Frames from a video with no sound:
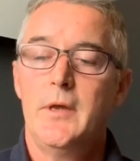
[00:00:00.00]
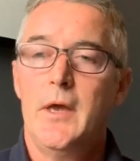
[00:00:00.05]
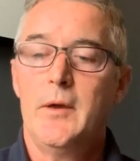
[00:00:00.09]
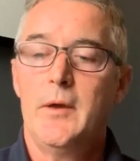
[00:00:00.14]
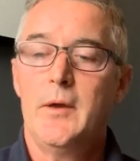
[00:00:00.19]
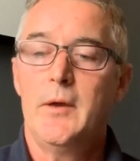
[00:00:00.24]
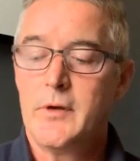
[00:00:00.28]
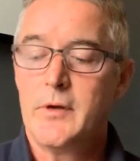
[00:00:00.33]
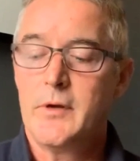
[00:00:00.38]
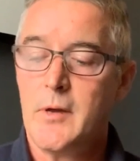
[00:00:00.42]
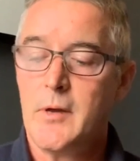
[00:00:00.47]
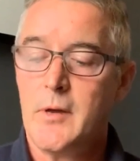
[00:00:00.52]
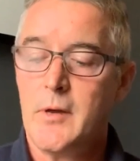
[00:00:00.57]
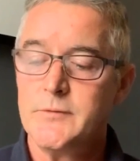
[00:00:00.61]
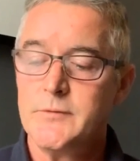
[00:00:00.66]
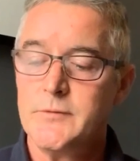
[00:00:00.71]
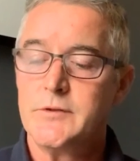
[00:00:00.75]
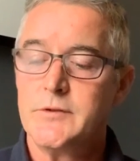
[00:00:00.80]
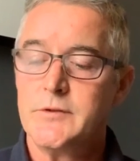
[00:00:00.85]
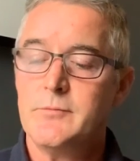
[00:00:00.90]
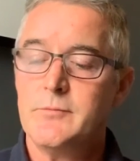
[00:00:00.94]
When it
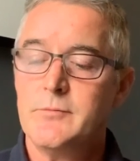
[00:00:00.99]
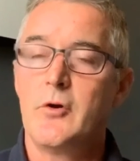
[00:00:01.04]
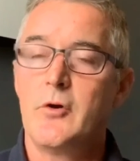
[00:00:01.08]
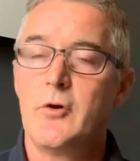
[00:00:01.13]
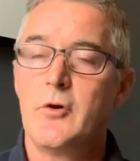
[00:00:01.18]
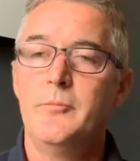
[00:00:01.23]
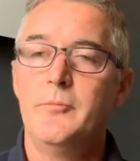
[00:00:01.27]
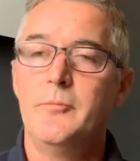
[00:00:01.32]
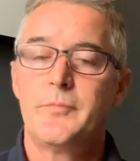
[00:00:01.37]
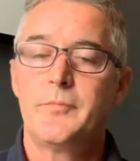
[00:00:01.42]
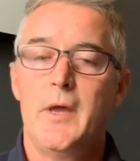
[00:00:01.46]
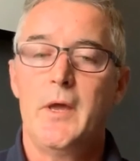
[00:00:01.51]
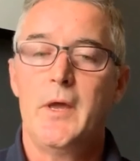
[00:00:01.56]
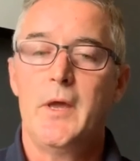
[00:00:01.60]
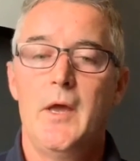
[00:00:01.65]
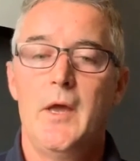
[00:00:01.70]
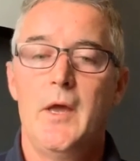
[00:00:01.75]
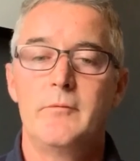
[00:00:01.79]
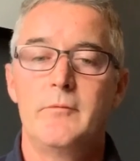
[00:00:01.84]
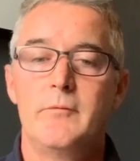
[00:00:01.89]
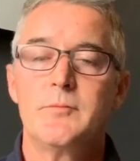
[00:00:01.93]
comes to tomorrow,
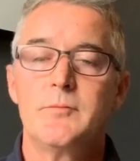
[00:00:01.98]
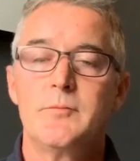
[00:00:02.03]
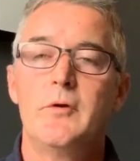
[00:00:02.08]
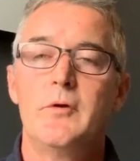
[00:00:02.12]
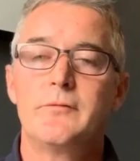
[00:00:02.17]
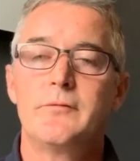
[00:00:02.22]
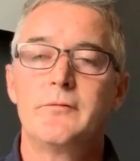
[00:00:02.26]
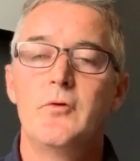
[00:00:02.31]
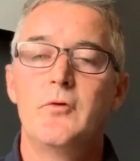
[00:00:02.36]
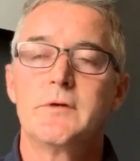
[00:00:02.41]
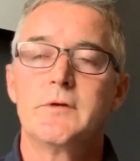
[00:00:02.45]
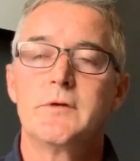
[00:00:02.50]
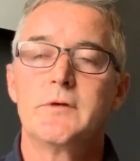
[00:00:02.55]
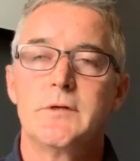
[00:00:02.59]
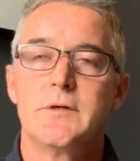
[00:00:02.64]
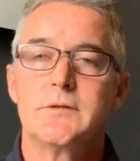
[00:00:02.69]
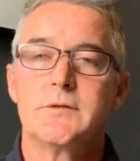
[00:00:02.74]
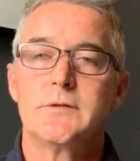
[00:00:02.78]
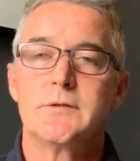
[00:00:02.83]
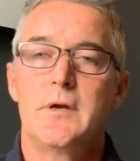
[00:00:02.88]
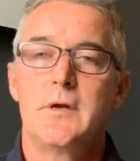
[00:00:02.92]
tomorrow's focus
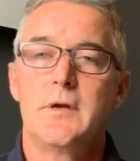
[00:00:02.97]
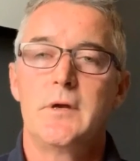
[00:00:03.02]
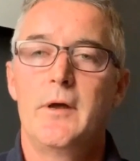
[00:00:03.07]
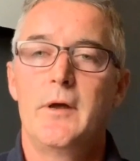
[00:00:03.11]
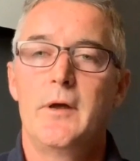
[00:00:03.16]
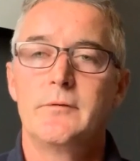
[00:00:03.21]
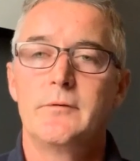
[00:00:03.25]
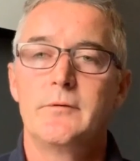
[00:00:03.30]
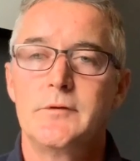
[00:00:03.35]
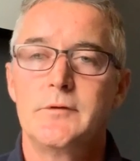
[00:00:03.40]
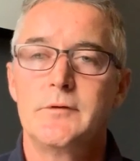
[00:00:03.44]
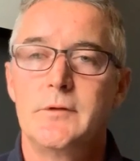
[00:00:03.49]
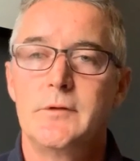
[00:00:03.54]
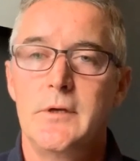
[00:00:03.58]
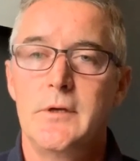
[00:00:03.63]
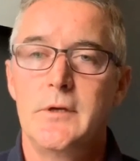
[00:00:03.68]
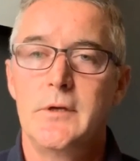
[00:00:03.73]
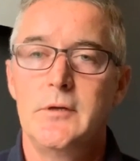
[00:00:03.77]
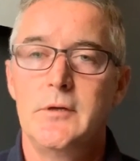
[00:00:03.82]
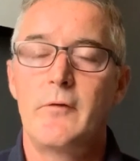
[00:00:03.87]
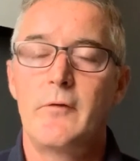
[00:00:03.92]
is around
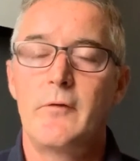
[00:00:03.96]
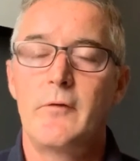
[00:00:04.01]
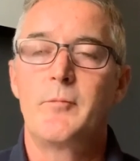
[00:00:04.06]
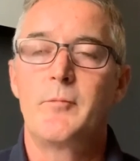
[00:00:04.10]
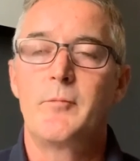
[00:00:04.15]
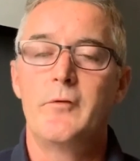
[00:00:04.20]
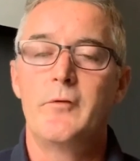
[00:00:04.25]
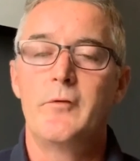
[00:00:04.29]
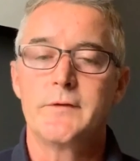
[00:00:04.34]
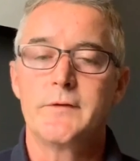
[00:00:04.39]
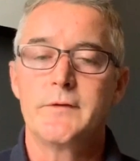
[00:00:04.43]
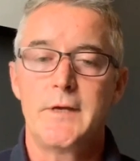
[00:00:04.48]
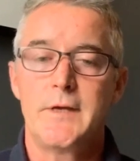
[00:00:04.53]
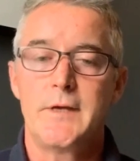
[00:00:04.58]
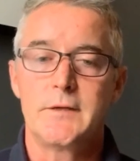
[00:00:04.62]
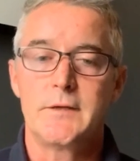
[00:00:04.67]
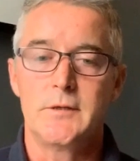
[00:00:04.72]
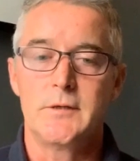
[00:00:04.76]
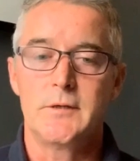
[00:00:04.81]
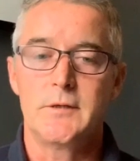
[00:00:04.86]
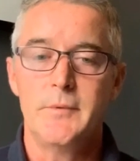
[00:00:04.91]
the not-for-profit
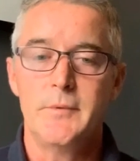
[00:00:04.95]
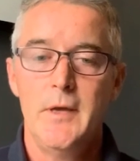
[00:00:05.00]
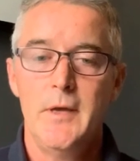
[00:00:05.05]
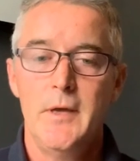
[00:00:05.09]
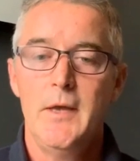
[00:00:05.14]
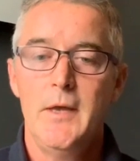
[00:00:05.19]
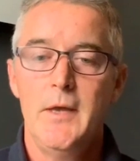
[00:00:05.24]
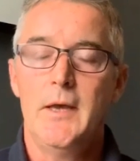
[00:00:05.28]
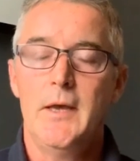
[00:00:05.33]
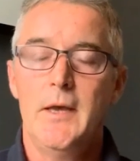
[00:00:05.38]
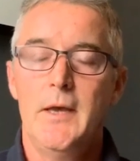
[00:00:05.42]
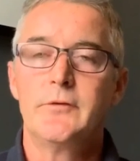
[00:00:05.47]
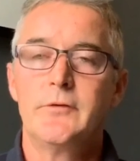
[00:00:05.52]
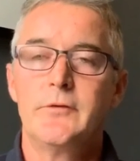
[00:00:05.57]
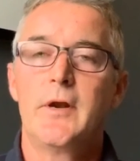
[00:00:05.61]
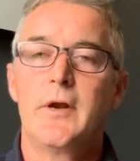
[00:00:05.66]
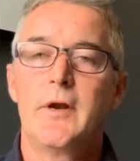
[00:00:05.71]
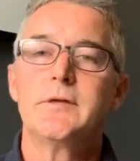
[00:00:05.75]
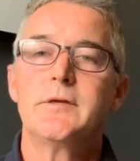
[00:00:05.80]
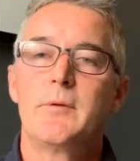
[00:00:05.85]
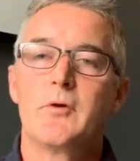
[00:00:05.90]
sector.
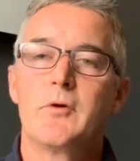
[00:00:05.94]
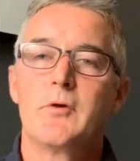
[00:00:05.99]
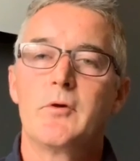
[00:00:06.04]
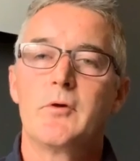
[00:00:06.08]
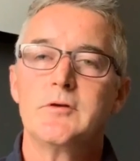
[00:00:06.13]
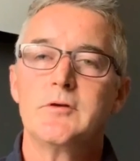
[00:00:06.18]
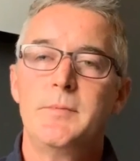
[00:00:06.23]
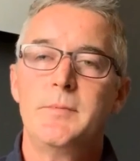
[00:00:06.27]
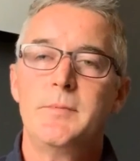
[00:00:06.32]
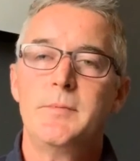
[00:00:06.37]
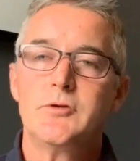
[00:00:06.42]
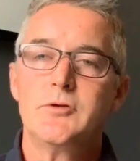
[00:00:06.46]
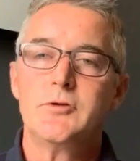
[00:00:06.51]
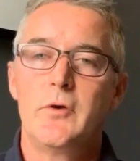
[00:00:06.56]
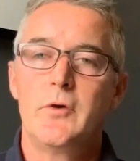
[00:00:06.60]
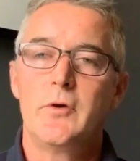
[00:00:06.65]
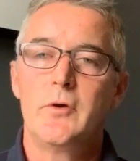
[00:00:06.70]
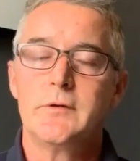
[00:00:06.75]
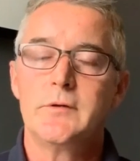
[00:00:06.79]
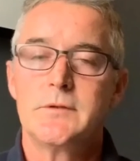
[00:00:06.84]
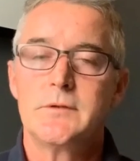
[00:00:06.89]
Delighted that we're going to be
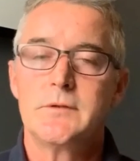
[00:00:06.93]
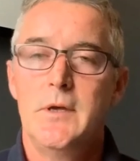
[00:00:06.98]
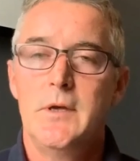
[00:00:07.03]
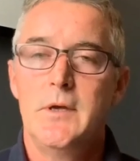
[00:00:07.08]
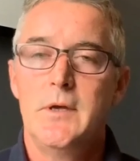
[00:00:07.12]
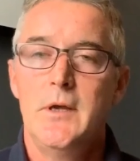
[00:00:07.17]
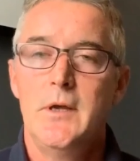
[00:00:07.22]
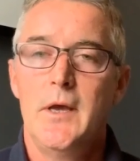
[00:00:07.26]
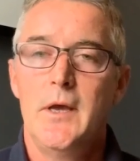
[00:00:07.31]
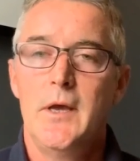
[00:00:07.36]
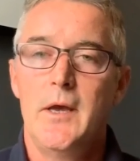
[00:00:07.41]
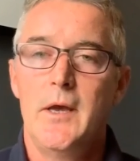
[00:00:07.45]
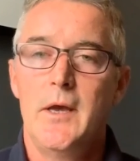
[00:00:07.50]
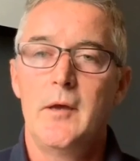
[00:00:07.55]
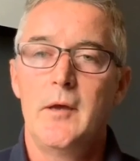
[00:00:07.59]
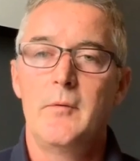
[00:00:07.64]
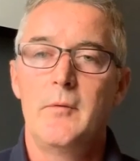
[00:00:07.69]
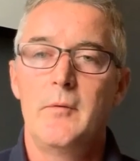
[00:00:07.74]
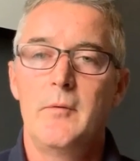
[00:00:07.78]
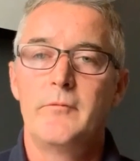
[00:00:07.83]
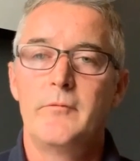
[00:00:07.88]
joined
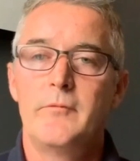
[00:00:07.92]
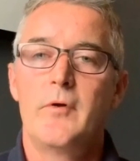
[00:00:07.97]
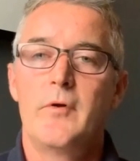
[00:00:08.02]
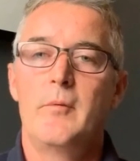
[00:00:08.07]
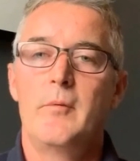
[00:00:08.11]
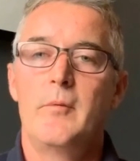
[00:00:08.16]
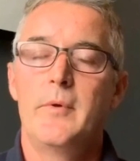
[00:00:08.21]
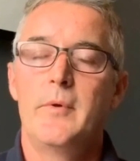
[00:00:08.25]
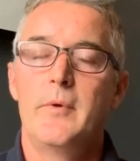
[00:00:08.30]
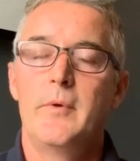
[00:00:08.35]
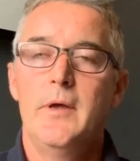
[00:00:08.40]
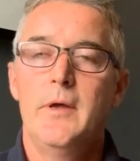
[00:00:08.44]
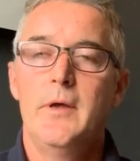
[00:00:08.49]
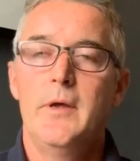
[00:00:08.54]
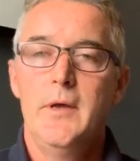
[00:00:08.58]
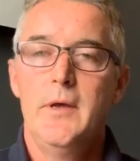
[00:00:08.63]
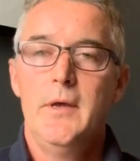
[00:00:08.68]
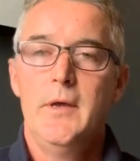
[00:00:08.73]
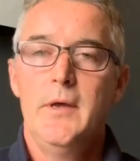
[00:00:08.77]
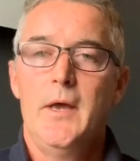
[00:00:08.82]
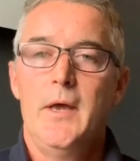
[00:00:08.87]
from
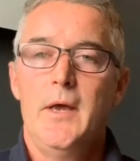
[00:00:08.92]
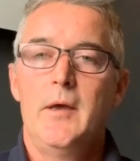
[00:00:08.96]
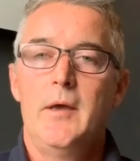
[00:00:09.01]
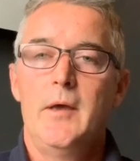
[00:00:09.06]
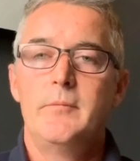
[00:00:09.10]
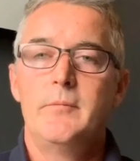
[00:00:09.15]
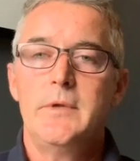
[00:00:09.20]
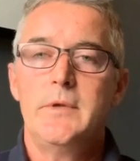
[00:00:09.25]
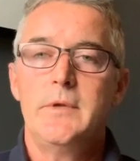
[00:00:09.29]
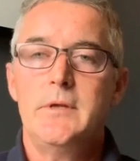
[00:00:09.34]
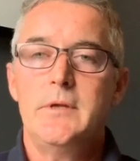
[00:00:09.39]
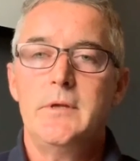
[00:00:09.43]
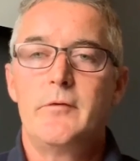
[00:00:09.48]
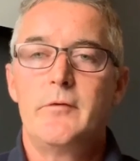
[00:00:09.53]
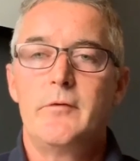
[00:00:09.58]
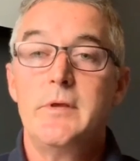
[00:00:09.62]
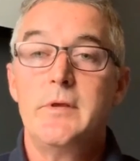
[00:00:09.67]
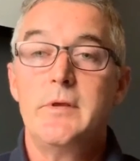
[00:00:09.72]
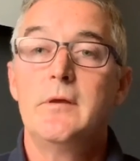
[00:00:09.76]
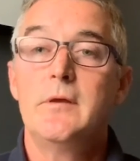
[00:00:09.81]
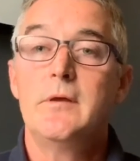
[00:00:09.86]

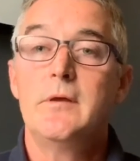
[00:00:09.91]
Ian